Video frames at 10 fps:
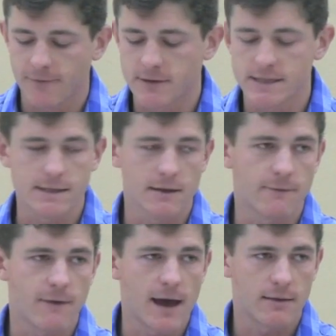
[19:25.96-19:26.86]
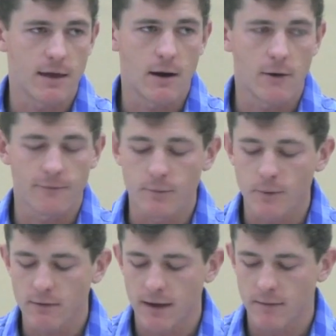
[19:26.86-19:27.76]
differences like the fact that our
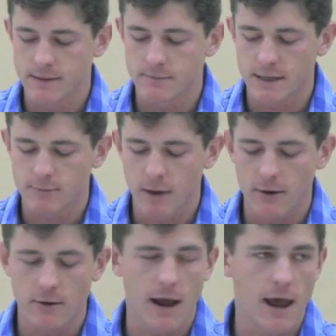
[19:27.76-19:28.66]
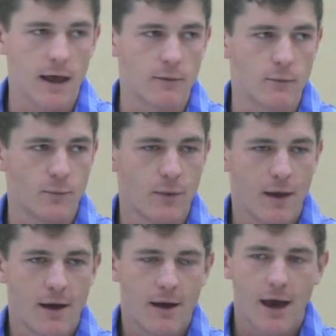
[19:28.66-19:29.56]
football team is much better
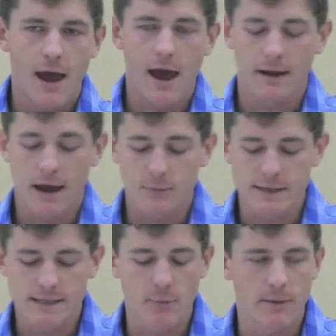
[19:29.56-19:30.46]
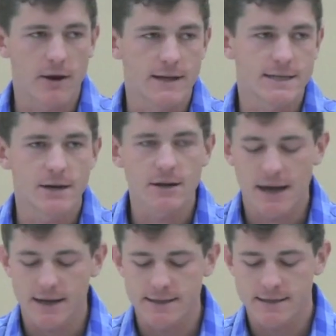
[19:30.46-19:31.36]
and we sell beer on
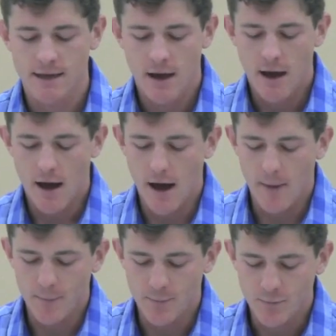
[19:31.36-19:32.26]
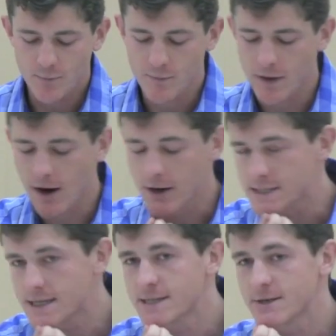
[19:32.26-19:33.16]
Sundays, our
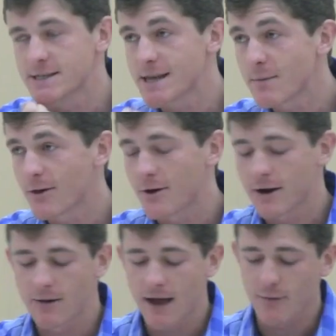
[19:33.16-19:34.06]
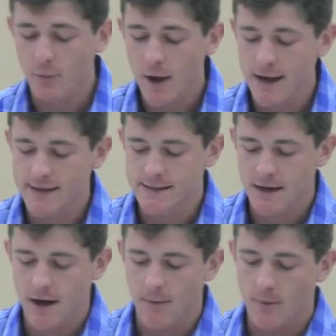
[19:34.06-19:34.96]
states are similar in a lot of ways.
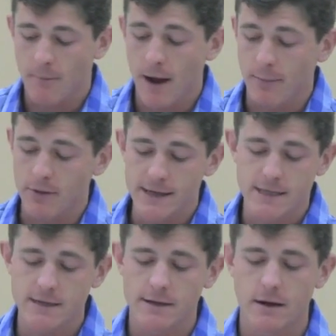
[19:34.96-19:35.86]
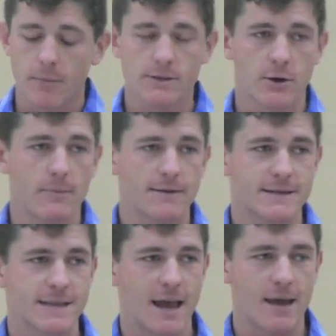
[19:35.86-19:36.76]
Our population numbers are about
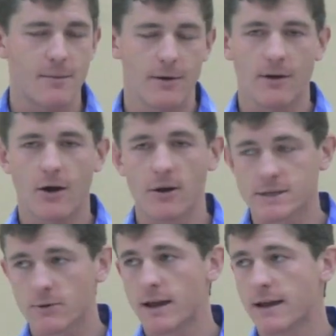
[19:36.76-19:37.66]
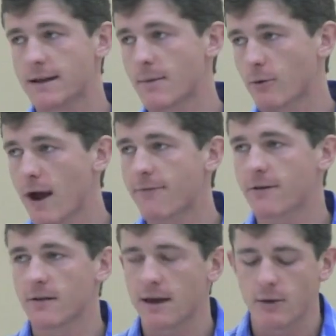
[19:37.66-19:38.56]
the same. Culturally and
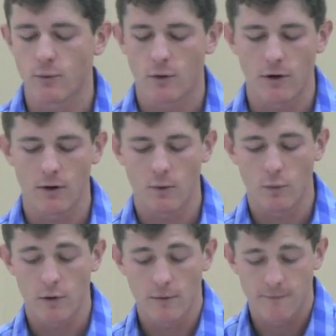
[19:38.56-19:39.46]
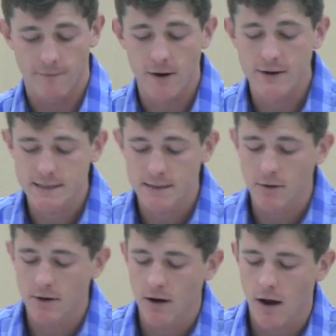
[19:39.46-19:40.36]
demographically, we're very
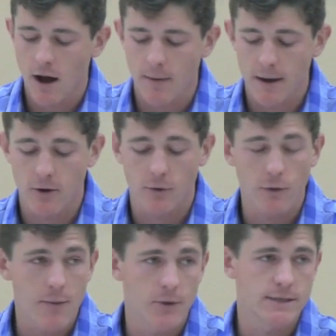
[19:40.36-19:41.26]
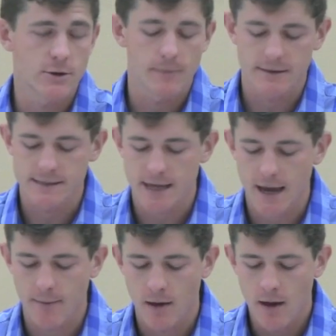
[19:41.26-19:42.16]
similar, and our crime rates are about the
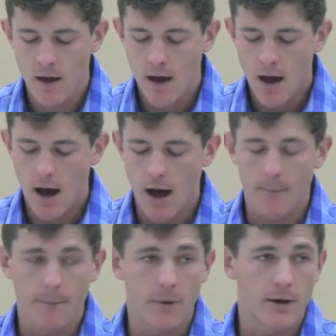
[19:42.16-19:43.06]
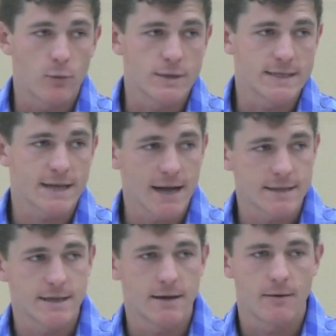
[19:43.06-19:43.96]
same. But
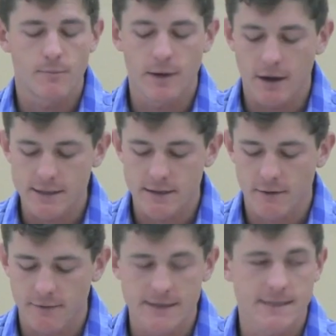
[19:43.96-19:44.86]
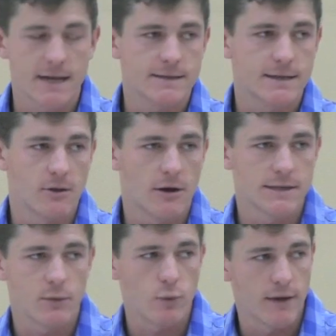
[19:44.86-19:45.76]
Wisconsin, because of the sentencing
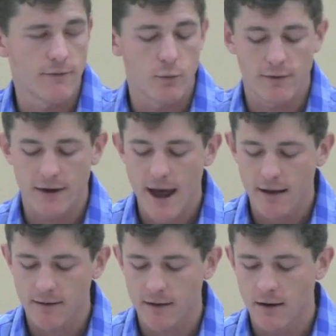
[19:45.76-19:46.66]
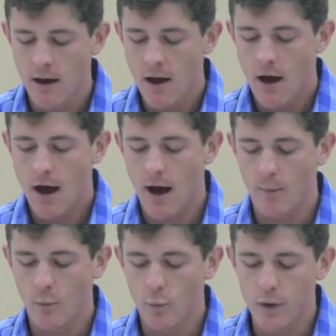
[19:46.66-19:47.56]
laws that we've enacted,
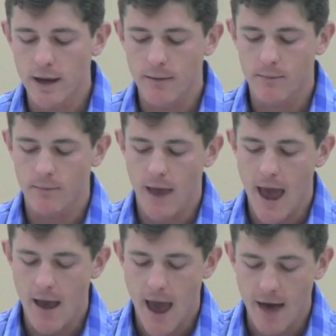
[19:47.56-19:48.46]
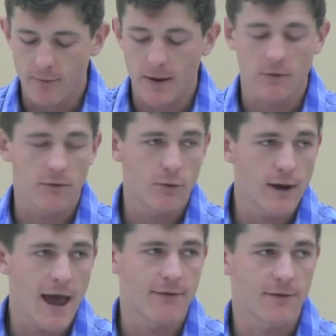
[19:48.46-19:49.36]
we have about
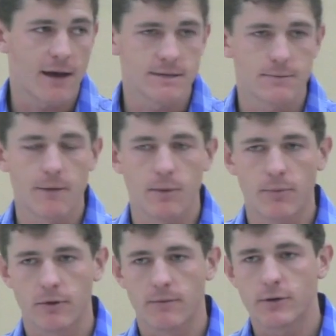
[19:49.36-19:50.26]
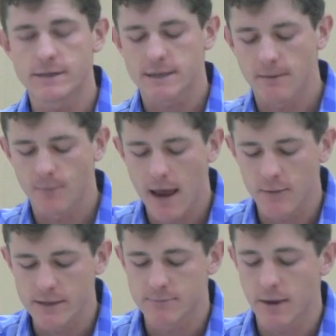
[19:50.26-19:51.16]
2.5 times as many people in prison,
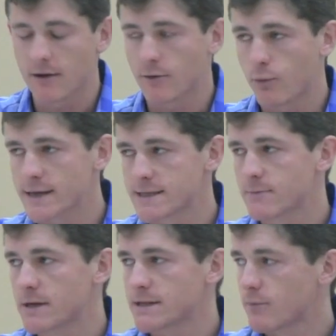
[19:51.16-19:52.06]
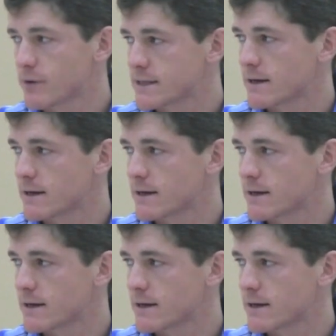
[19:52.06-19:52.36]
and we spend twice as much on